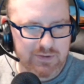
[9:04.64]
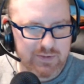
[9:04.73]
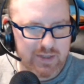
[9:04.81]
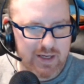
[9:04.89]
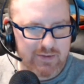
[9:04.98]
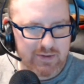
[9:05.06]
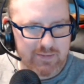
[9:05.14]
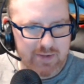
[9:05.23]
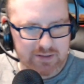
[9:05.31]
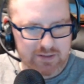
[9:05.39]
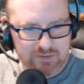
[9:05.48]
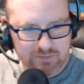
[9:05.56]
which we named our
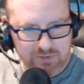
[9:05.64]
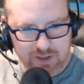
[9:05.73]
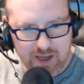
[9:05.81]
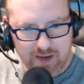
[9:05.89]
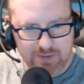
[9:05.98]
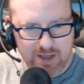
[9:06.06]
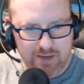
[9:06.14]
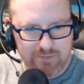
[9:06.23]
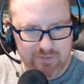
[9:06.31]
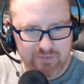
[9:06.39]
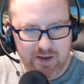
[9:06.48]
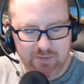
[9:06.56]
best overall laptop
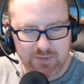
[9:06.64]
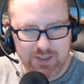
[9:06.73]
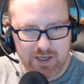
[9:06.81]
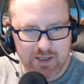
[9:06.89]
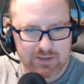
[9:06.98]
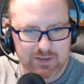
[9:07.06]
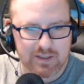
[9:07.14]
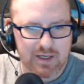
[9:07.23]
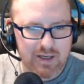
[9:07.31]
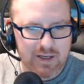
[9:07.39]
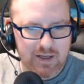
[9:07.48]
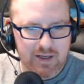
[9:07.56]
of Computex.
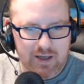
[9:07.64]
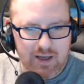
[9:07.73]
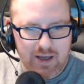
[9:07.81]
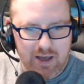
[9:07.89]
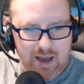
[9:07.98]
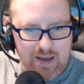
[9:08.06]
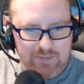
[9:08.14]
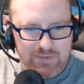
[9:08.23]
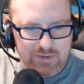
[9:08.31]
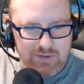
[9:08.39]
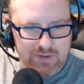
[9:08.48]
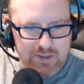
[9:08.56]
Uh,
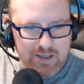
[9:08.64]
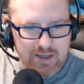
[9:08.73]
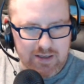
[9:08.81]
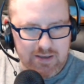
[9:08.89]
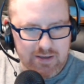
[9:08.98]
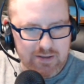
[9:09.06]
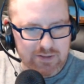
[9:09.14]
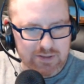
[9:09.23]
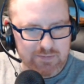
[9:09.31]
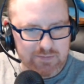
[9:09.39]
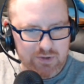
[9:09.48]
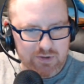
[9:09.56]
absolutely
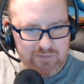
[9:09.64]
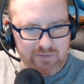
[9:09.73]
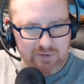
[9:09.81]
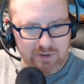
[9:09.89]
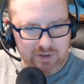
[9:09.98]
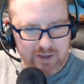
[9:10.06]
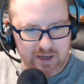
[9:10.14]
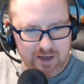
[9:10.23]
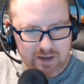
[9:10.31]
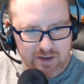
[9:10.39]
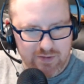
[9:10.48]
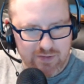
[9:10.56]
just beautiful
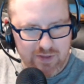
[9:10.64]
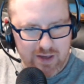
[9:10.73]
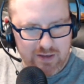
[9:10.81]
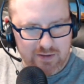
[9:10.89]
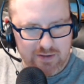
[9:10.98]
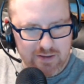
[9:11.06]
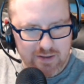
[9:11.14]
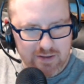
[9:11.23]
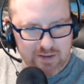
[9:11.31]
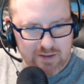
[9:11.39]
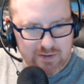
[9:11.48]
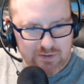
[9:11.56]
looking, thin,
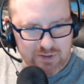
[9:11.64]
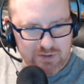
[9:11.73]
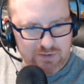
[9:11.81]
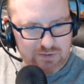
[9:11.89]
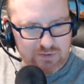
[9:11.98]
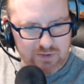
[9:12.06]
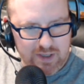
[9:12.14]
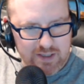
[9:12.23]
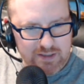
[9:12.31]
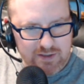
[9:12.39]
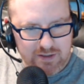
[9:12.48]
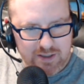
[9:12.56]
just
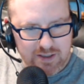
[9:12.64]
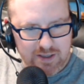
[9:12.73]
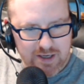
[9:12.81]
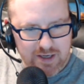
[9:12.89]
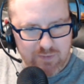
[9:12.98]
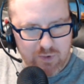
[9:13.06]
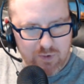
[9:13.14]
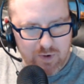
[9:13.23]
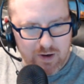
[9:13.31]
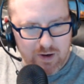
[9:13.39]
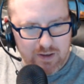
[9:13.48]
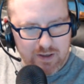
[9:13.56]
crazy looking
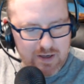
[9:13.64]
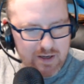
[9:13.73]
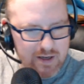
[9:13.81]
keyboard,